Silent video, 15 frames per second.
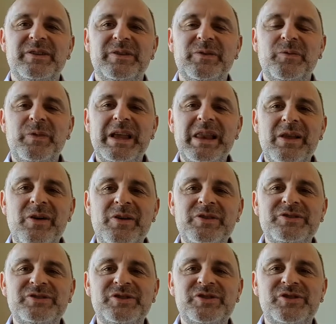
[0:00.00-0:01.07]
We long
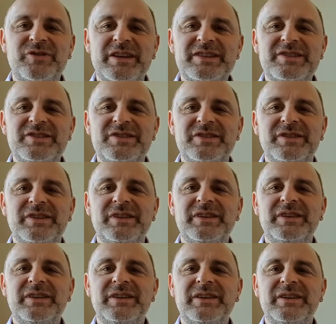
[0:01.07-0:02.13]
to trust you
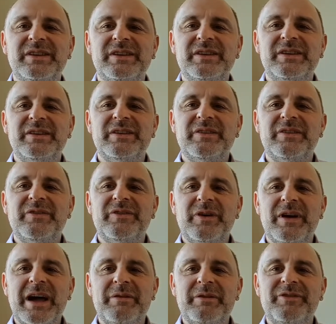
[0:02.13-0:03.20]
for
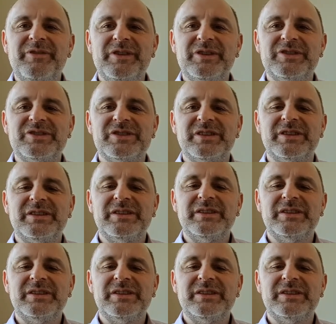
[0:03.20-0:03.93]
our future.